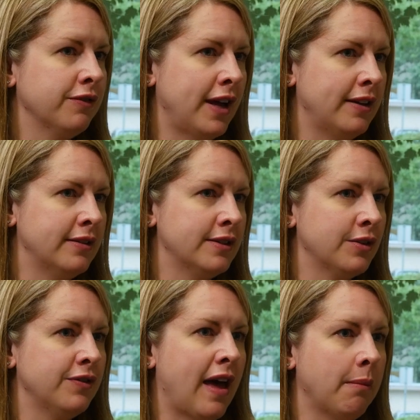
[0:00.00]
friends,
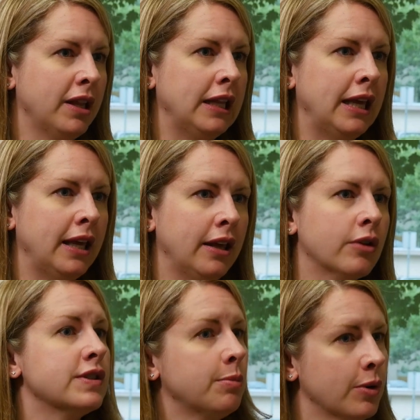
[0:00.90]
your family,
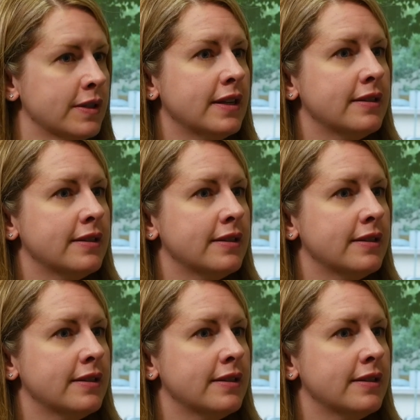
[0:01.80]
your support